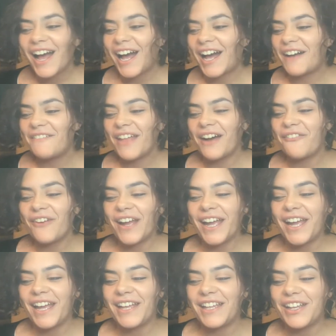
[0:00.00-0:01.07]
That
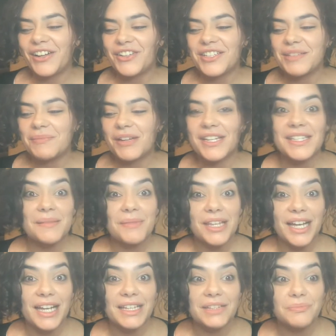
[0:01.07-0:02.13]
way, just because
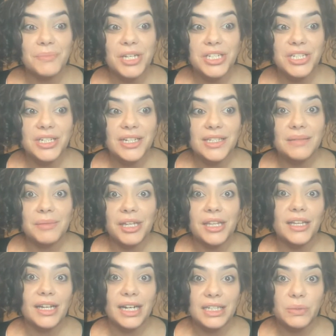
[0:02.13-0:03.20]
something I mentioned doesn't mean
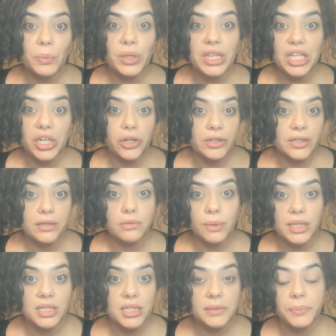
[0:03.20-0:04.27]
that it's within your
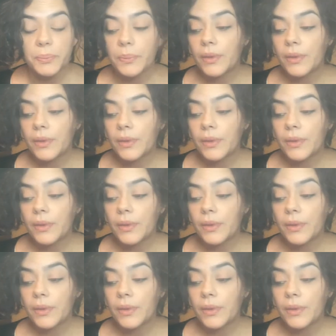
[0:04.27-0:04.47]
situation.